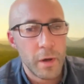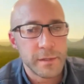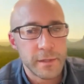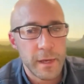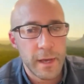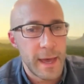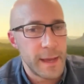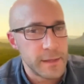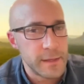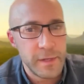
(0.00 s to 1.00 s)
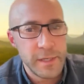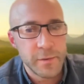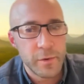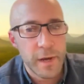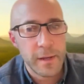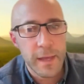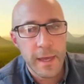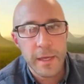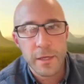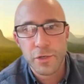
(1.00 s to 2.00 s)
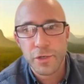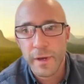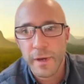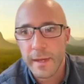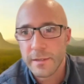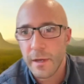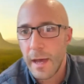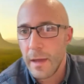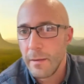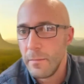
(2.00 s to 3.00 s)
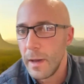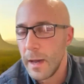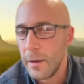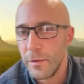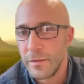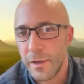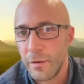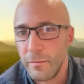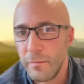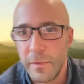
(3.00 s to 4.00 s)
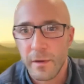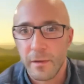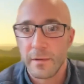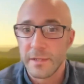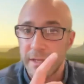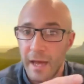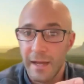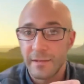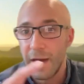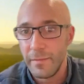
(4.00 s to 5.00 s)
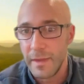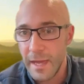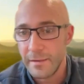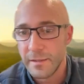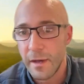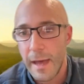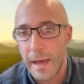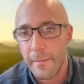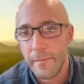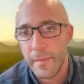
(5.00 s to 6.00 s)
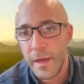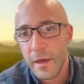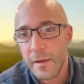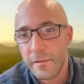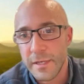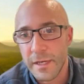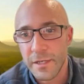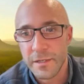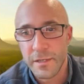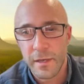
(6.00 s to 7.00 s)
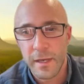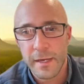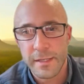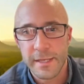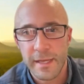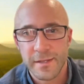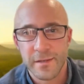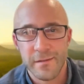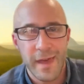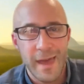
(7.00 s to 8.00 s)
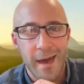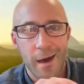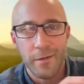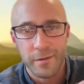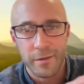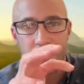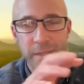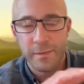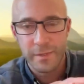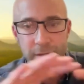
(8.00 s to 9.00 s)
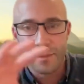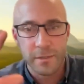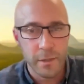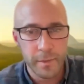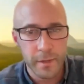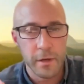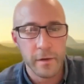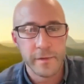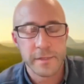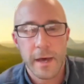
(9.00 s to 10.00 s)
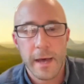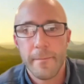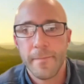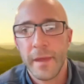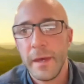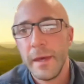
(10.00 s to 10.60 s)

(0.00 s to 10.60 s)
what uh, activities were undertaken during that time uh, also you know the start time the end time of sessions so you could get a sense of how the dose was distributed over time